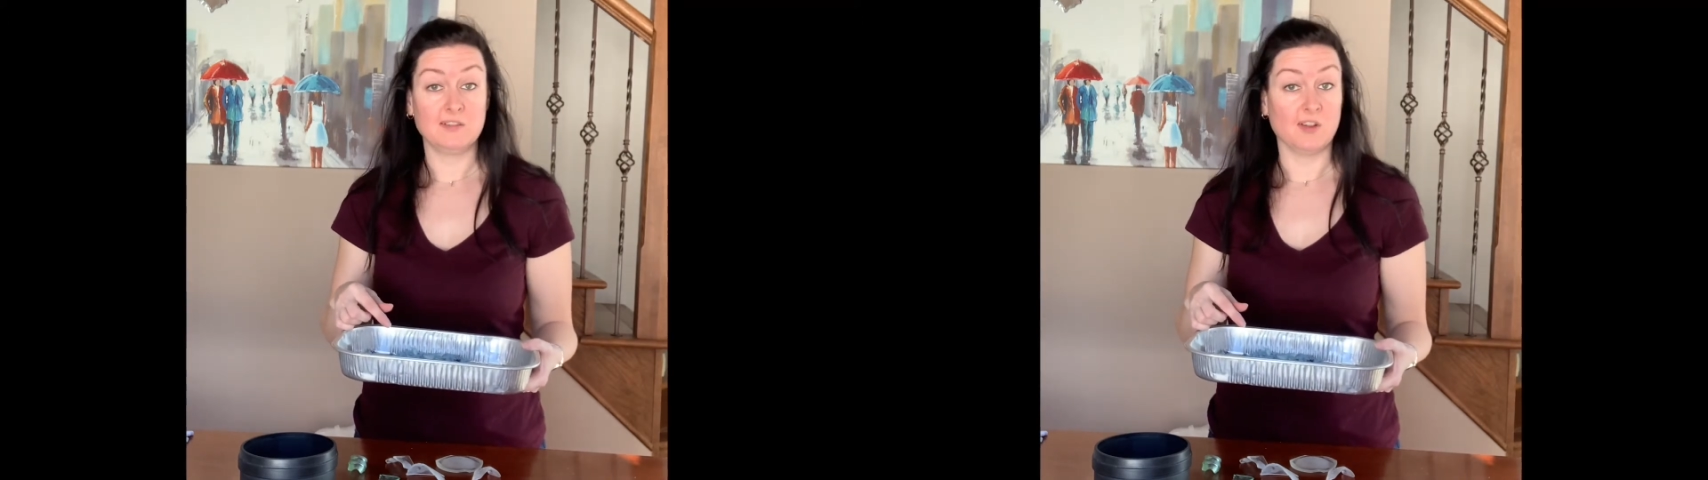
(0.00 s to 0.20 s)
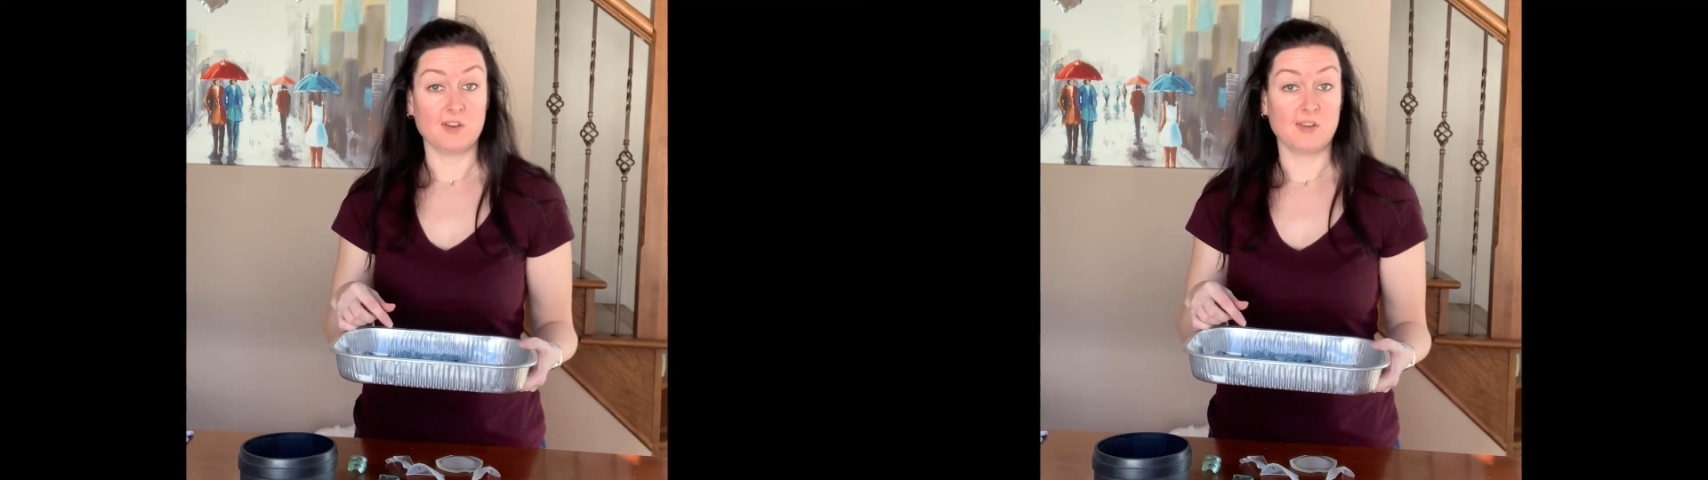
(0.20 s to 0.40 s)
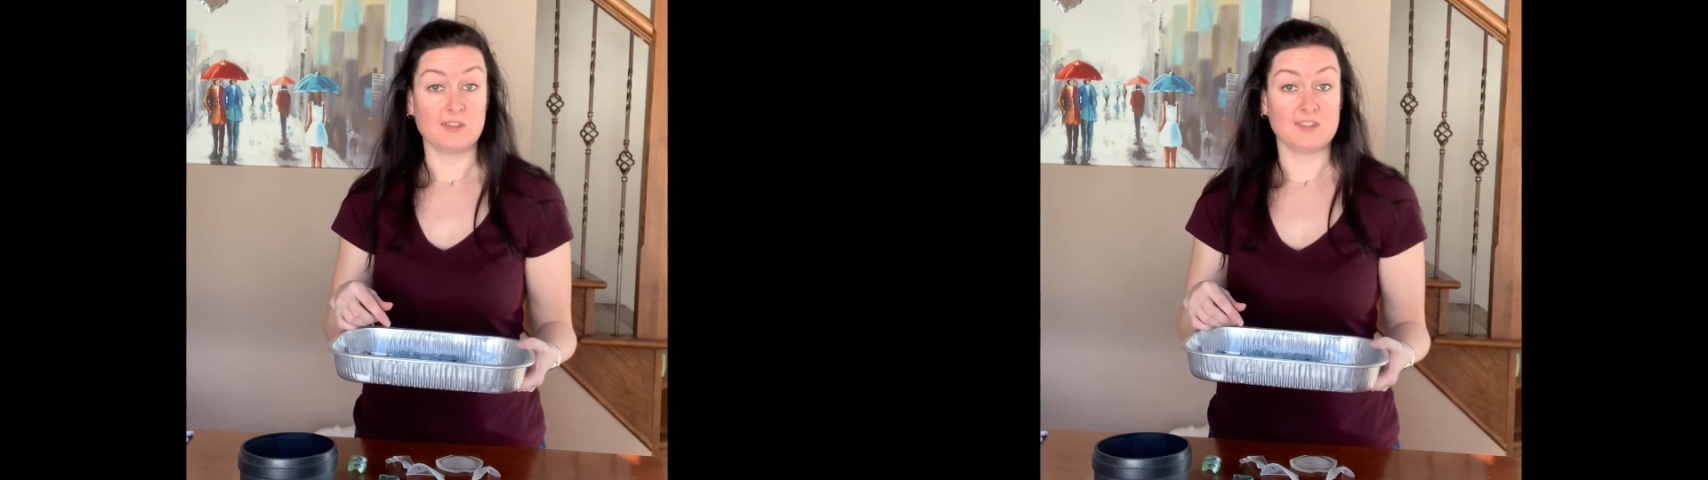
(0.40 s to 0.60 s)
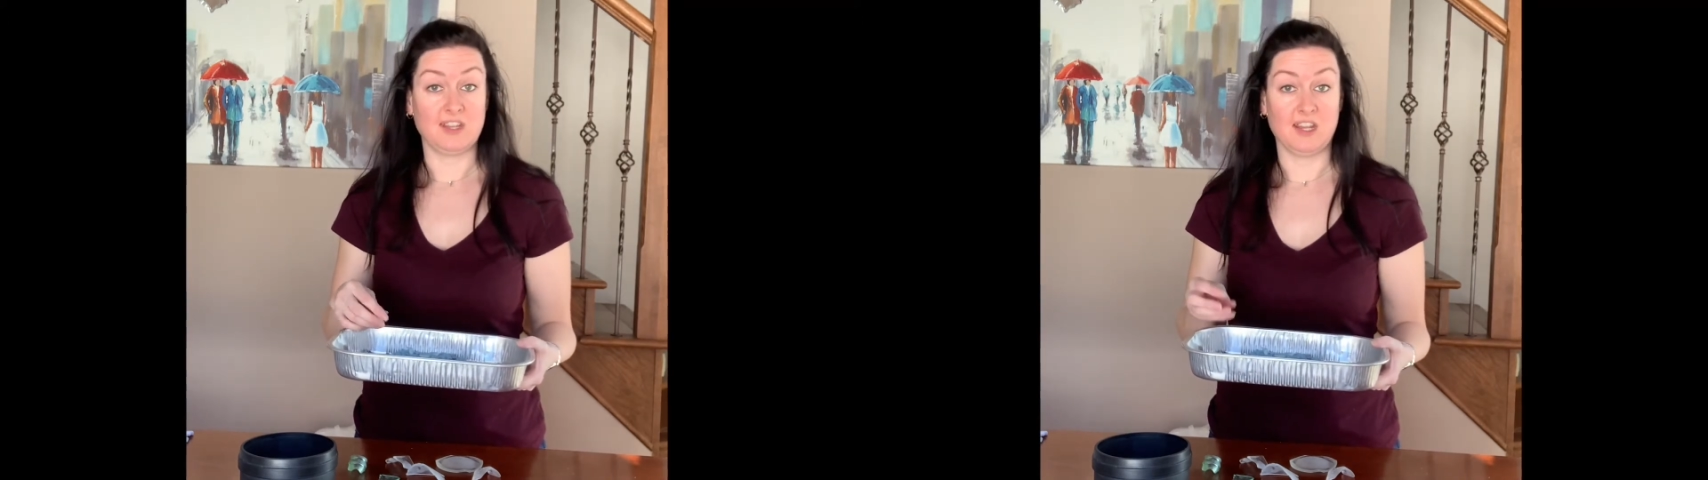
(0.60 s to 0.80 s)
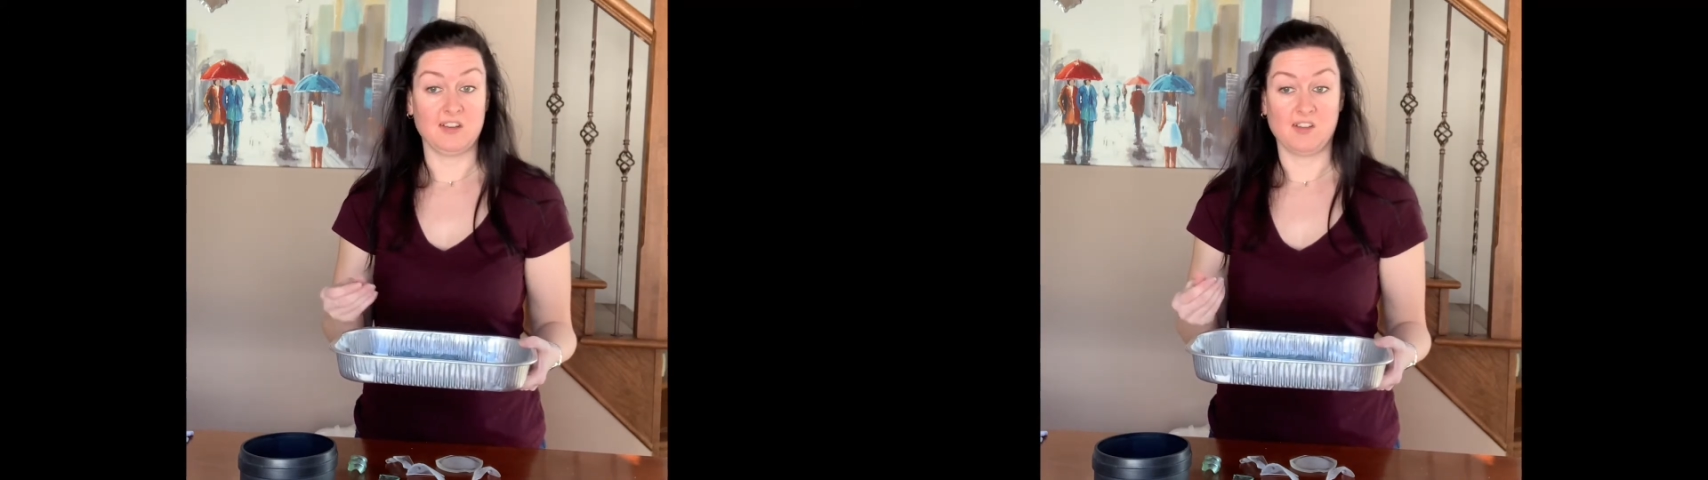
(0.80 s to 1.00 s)
Not all the
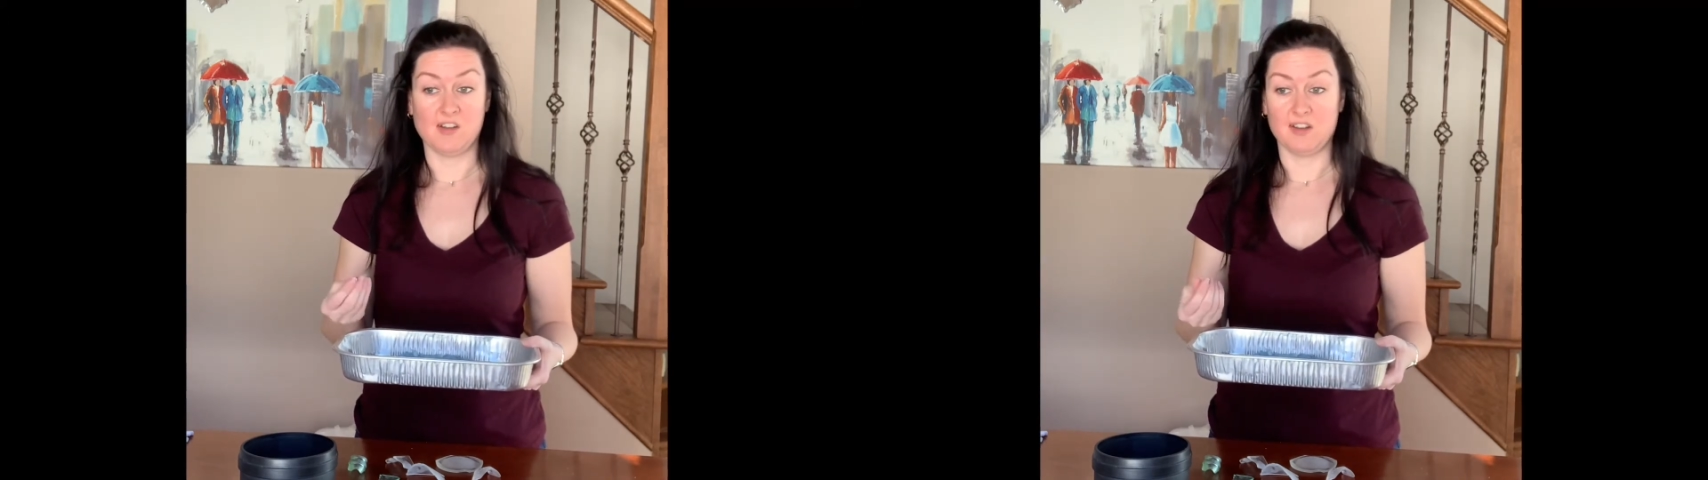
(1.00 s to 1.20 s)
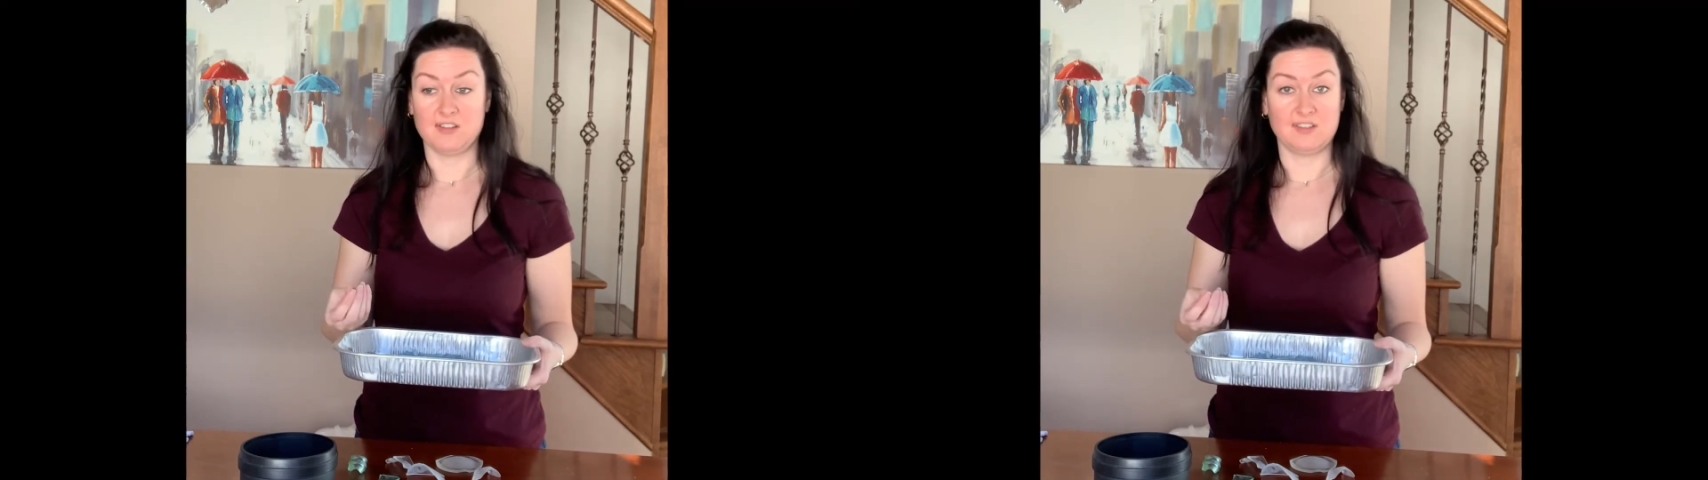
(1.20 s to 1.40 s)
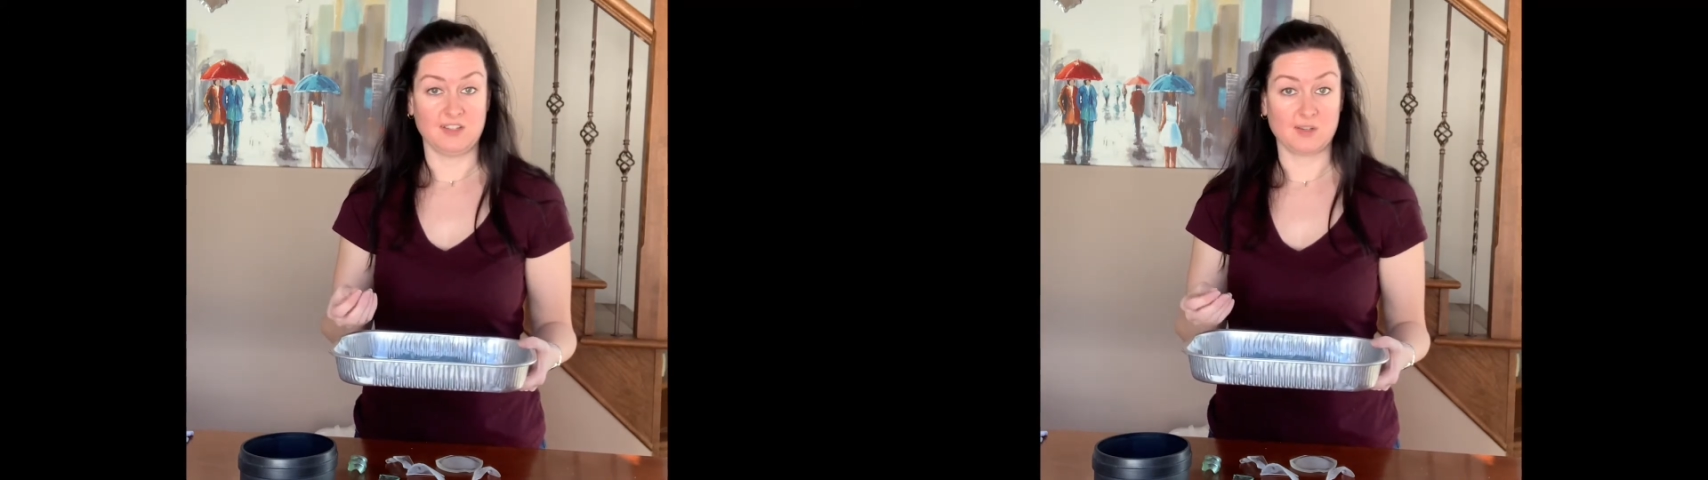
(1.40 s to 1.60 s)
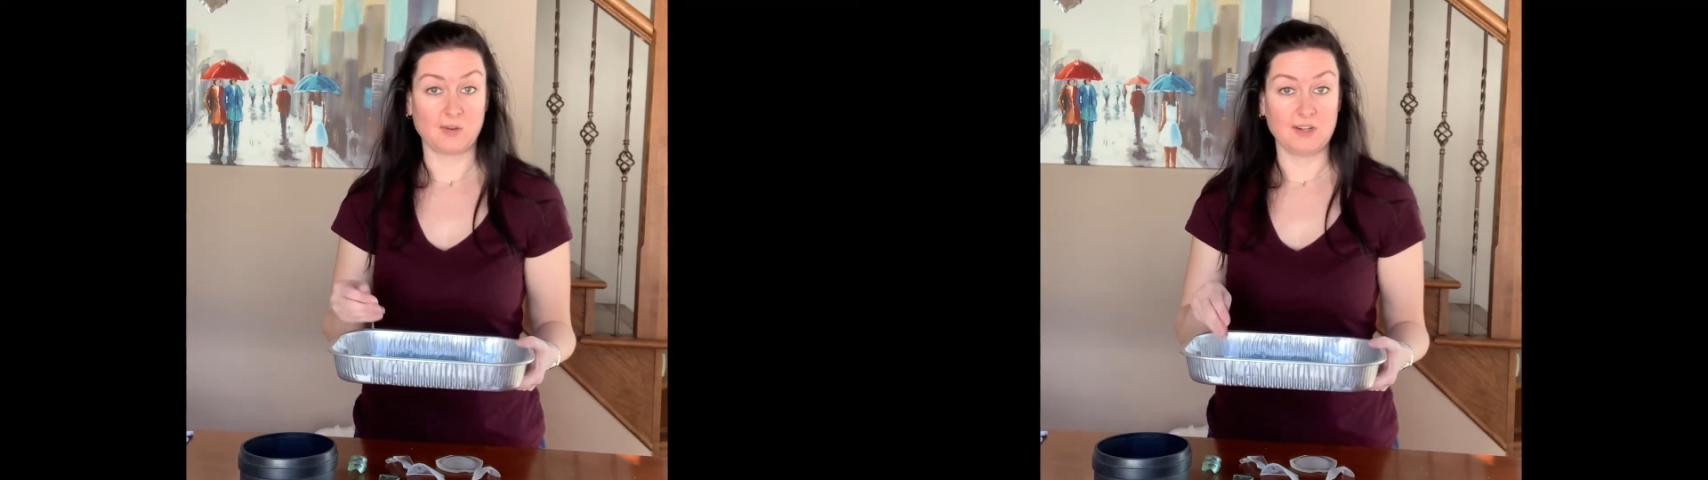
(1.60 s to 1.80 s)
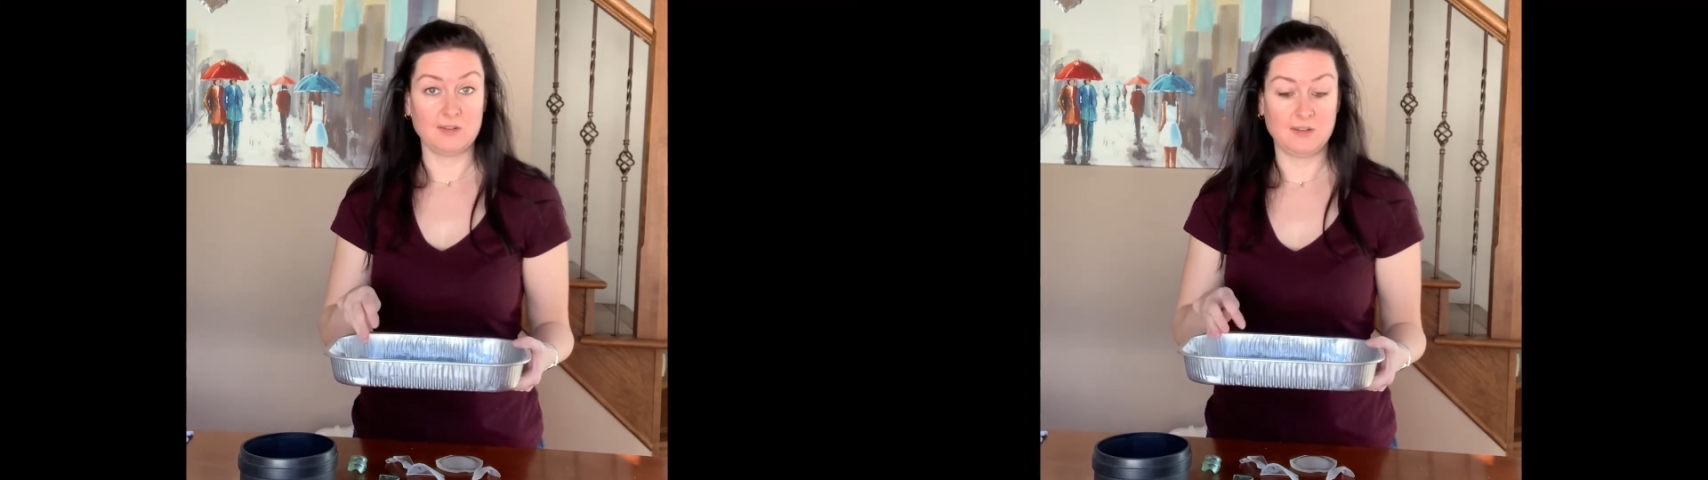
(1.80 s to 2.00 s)
sand got
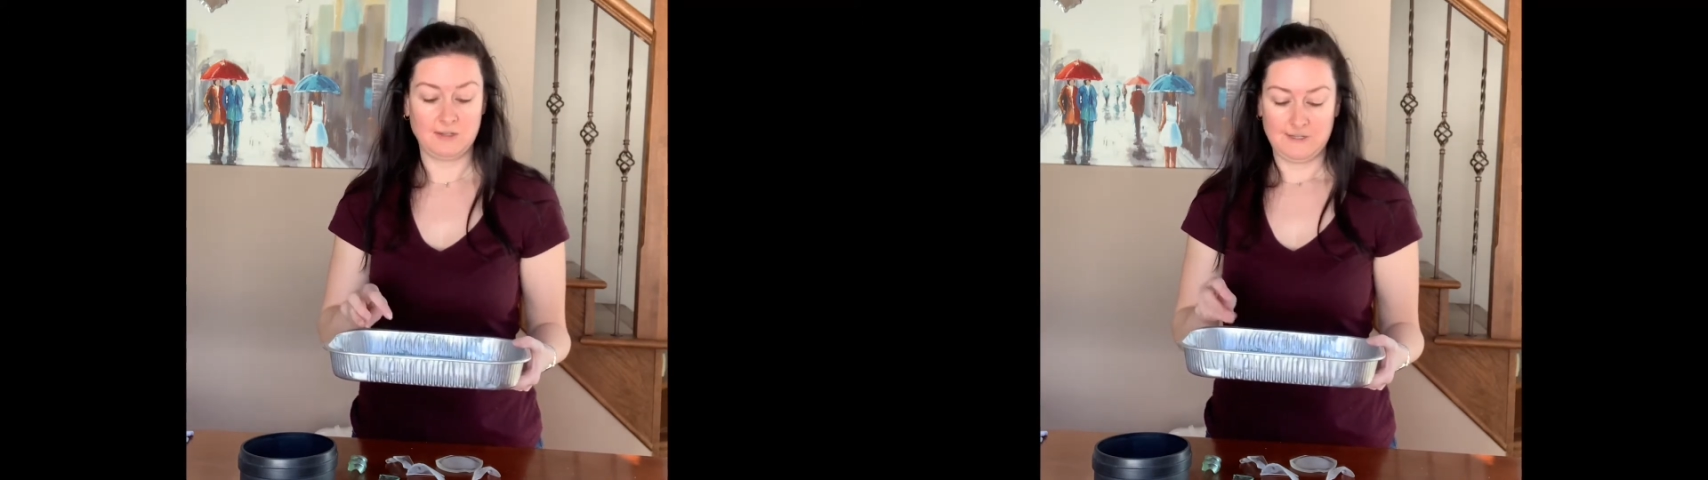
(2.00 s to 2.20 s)
disintegrated.